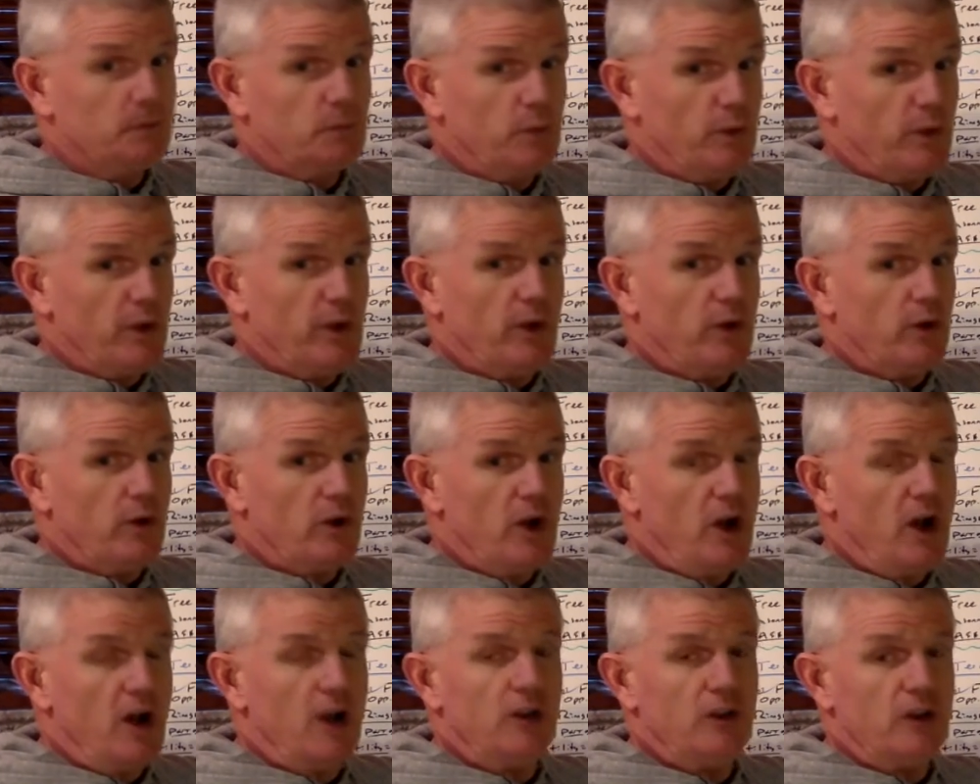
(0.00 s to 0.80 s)
We don't
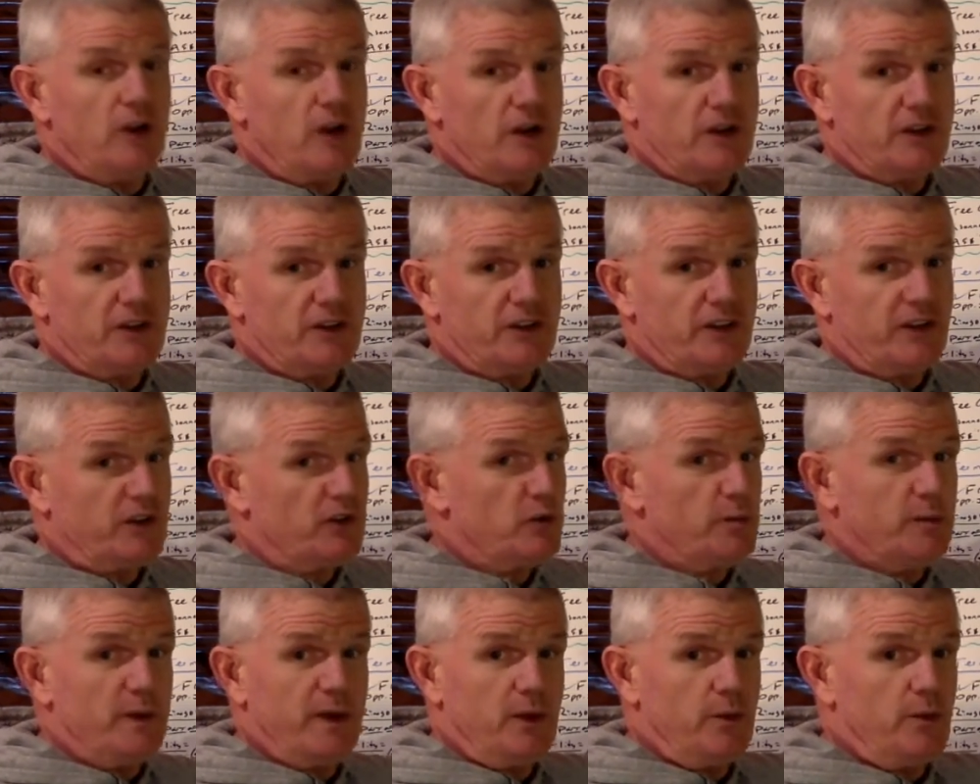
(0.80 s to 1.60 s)
call long stick.
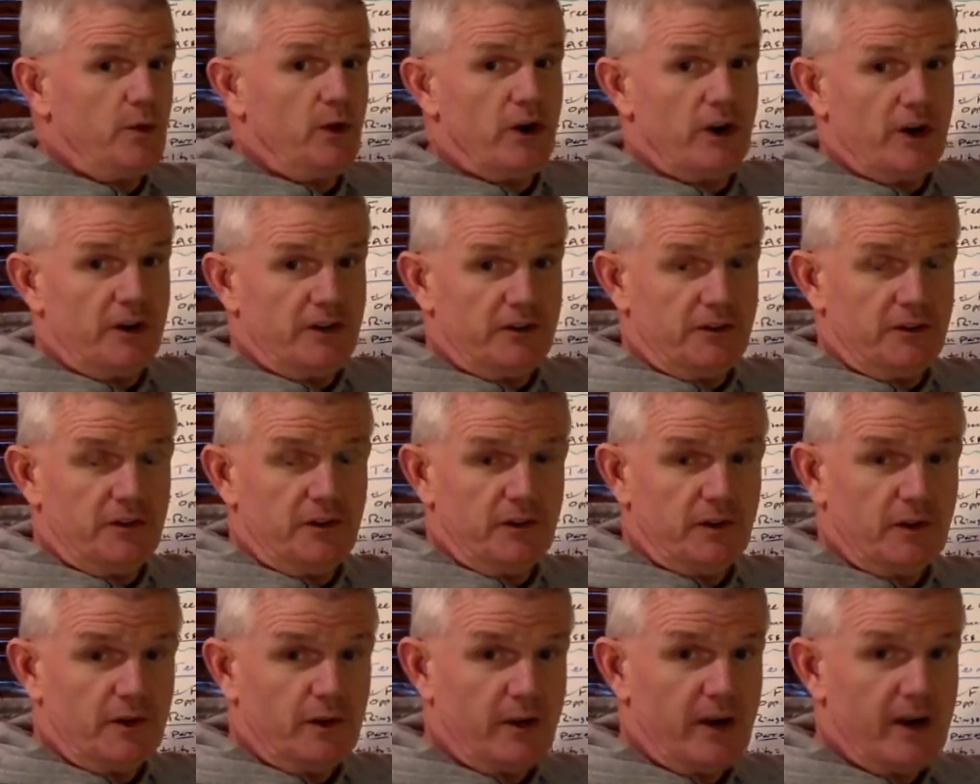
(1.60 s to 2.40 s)
Too many
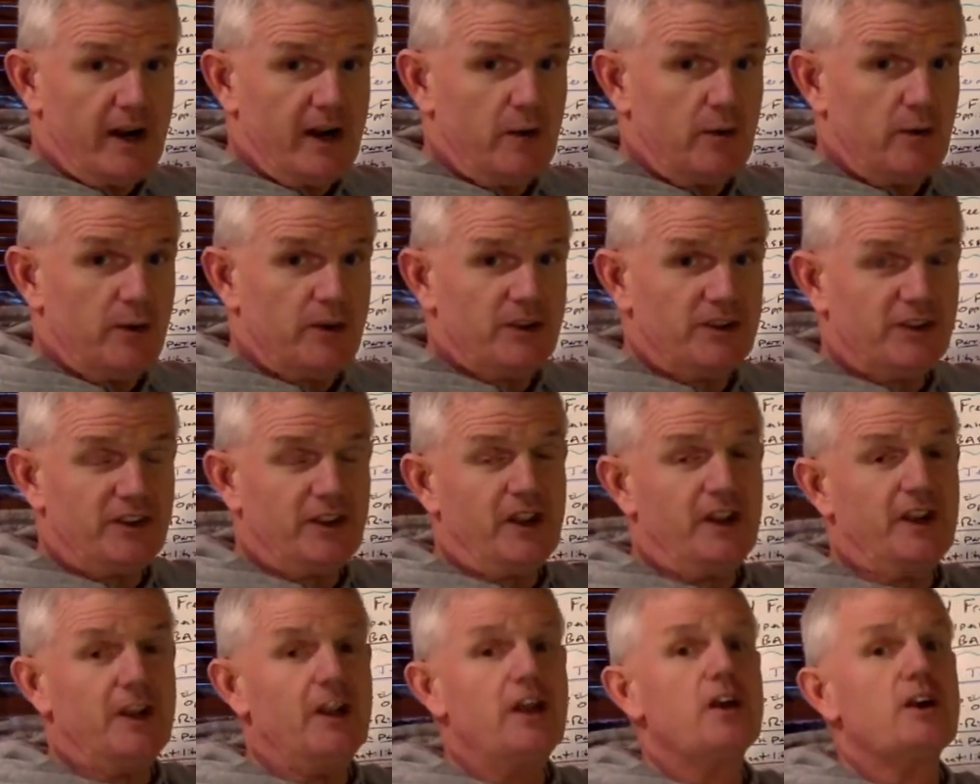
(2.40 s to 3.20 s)
words. All right? I don't want to
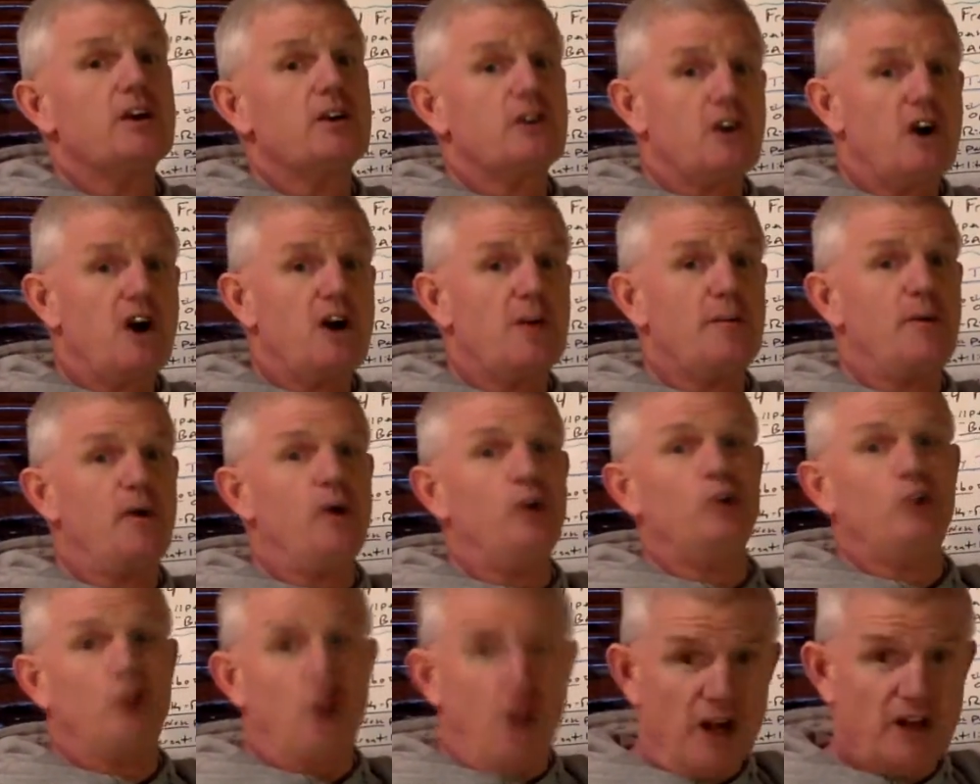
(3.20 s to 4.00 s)
say combo
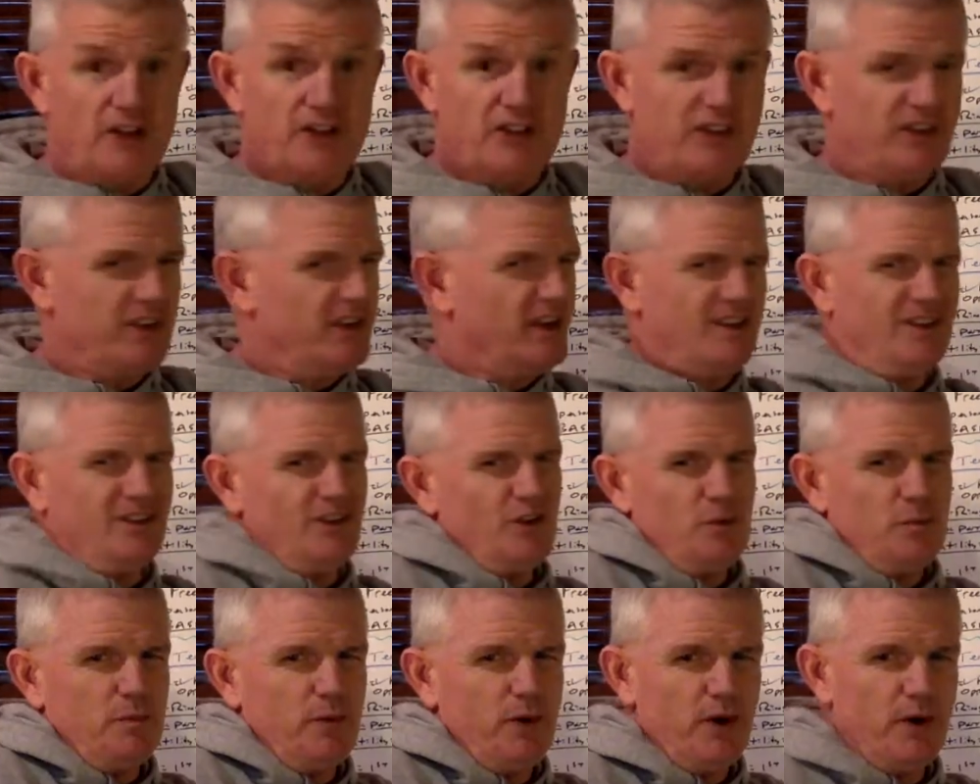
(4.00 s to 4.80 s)
long stick,
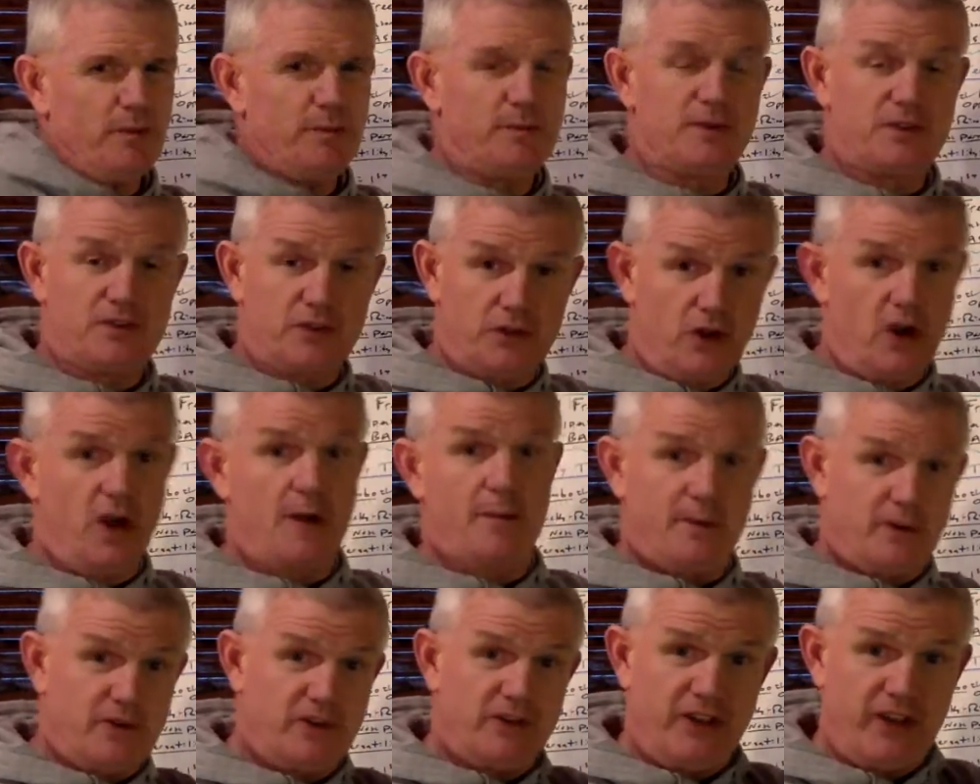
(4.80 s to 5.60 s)
no purpose.
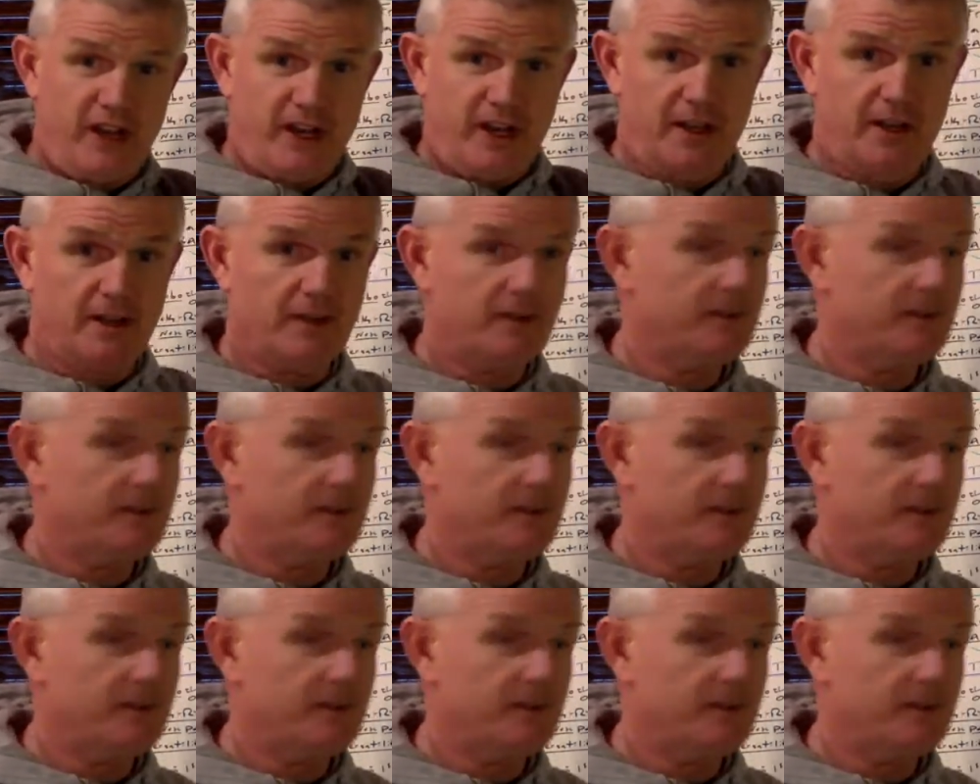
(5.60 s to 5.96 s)
Combo stick.